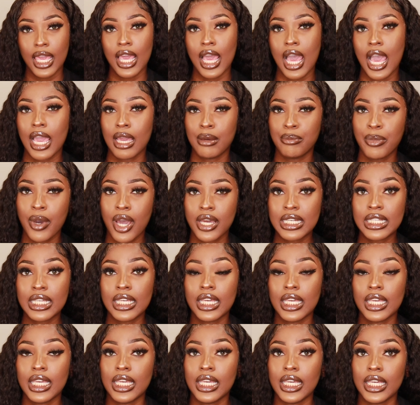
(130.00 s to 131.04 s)
I bought it
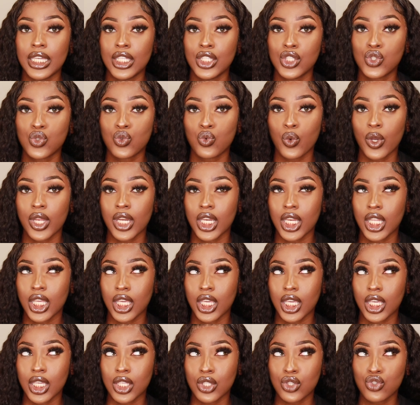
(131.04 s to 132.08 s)
in
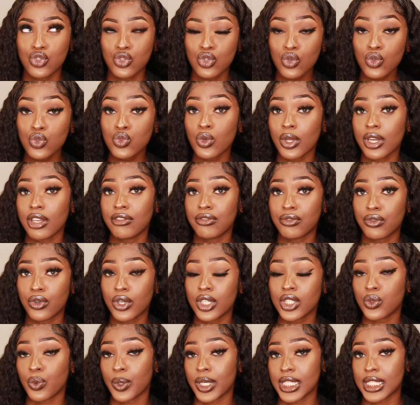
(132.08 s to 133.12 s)
22, 24,
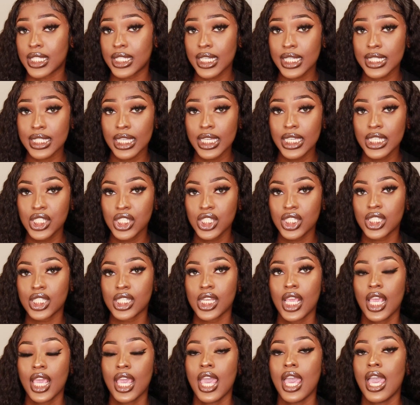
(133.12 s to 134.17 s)
26 inch,
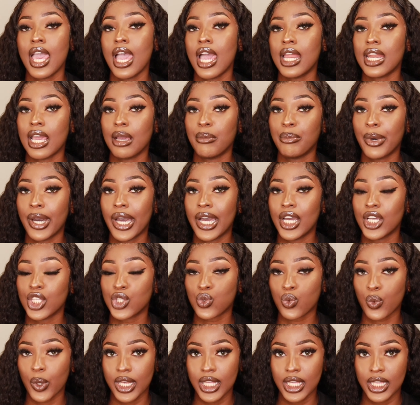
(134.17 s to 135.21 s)
and I bought a
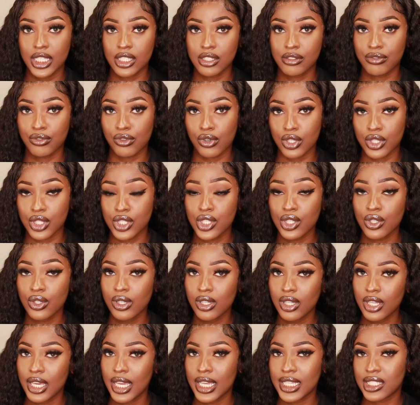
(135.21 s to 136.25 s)
20-inch
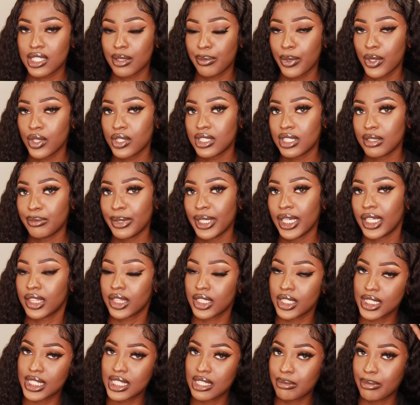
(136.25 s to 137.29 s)
frontal. It's supposed to be a
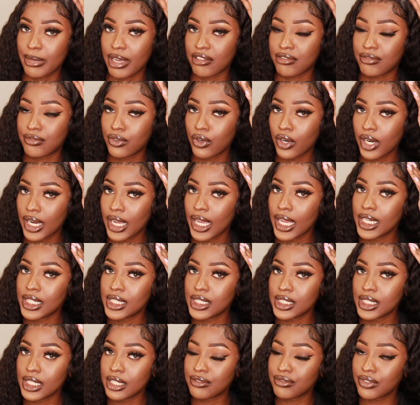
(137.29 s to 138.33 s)
13x4
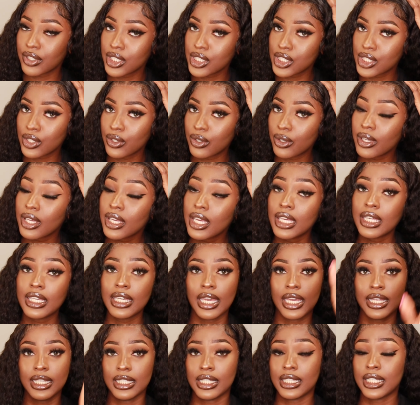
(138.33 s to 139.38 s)
HD frontal,
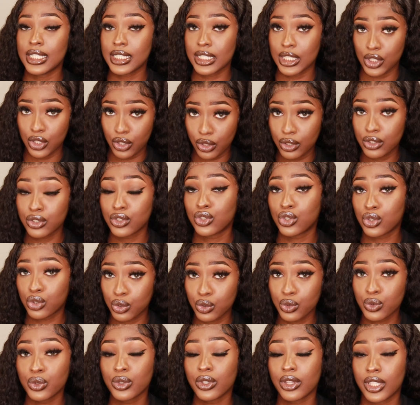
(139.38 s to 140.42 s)
and it is a
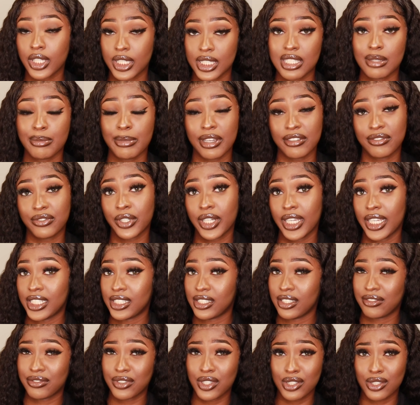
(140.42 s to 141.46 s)
true 13x4
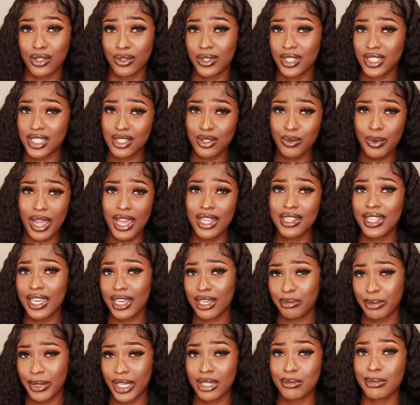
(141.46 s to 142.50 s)
HD frontal. This is why I
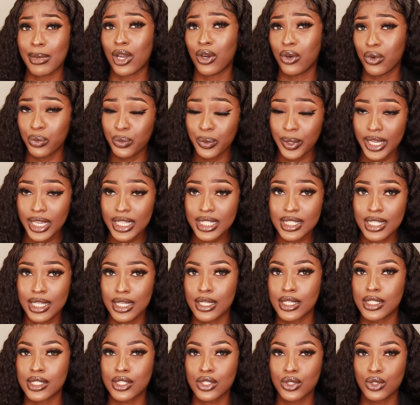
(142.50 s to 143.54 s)
like making my own wigs,
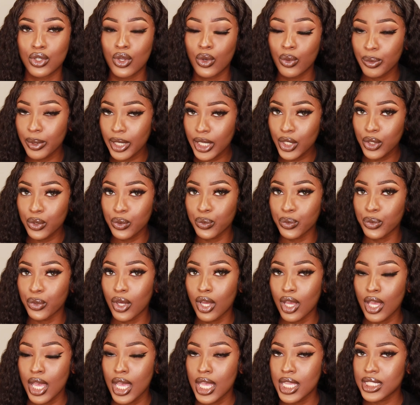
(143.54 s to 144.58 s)
because you know when you
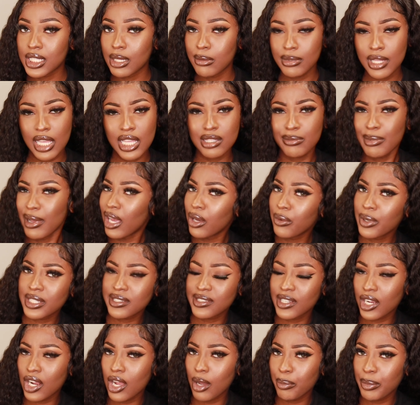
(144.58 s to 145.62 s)
sometimes buy wigs
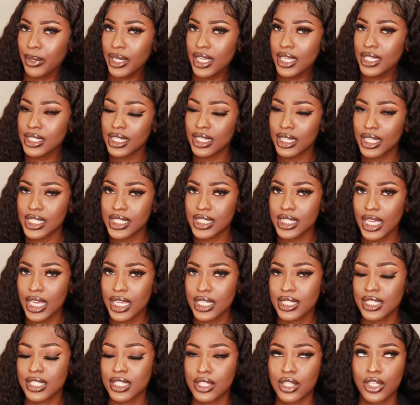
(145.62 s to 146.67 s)
from companies and they say
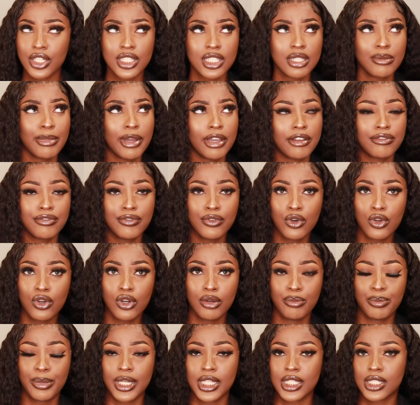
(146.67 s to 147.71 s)
it's
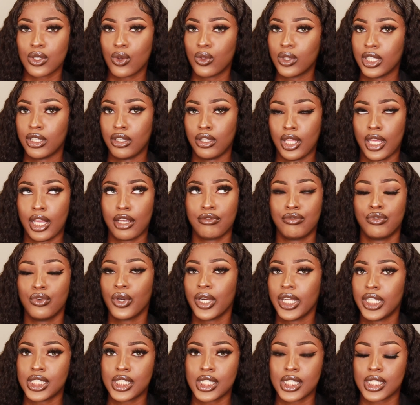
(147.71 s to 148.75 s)
13x4 but it's only like
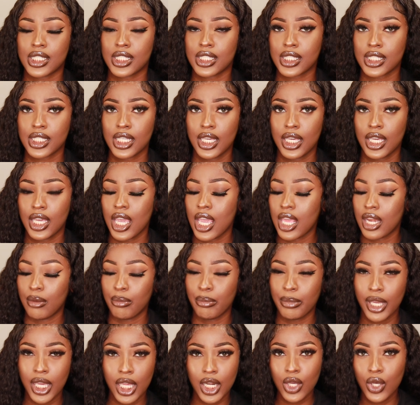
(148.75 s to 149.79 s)
4 inches in the
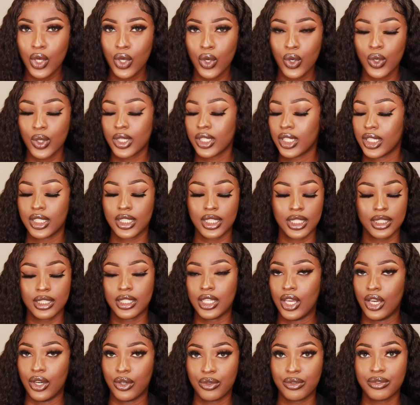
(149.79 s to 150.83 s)
middle.
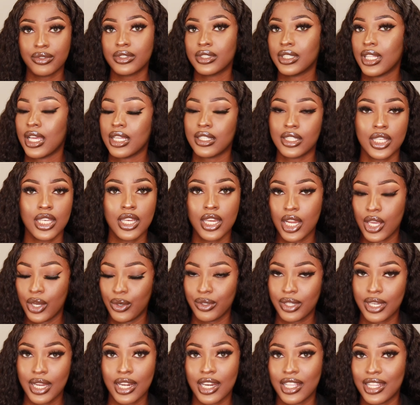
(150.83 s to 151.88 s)
No,
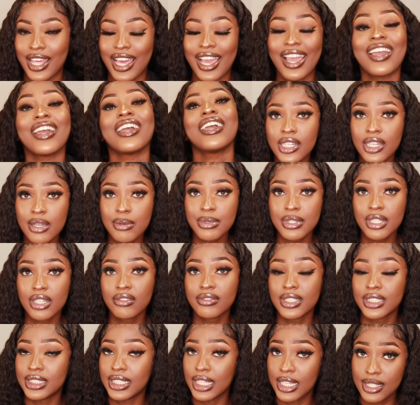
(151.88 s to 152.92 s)
none of that. In terms of
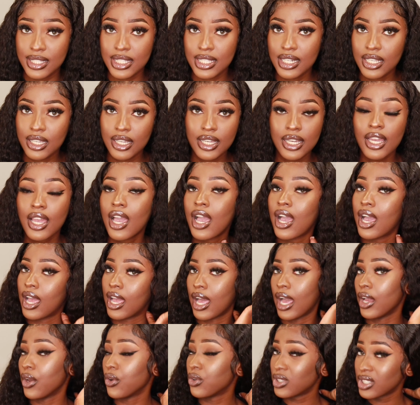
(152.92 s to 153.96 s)
the density,
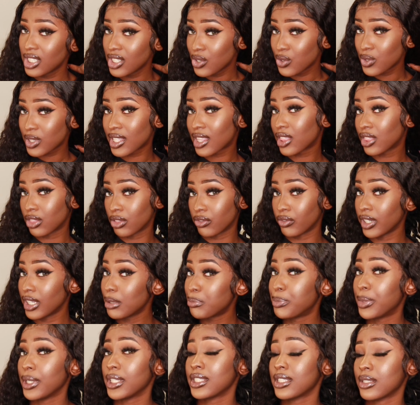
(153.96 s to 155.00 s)
I only used 3
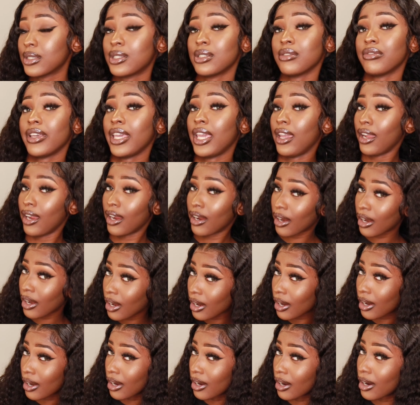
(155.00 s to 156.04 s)
bundles of
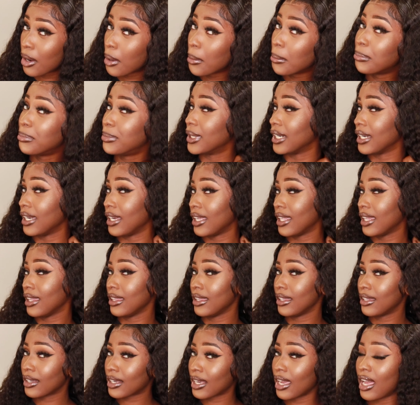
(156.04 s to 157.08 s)
hair, but
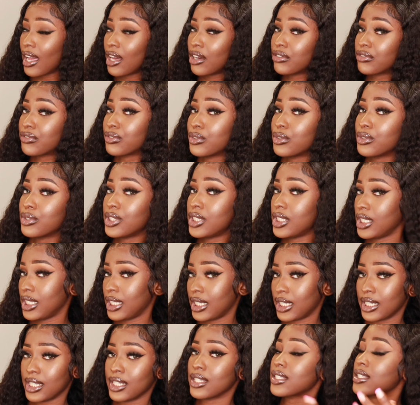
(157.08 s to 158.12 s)
look at how full she
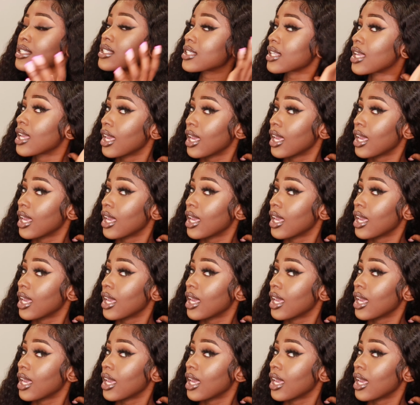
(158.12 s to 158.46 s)
is.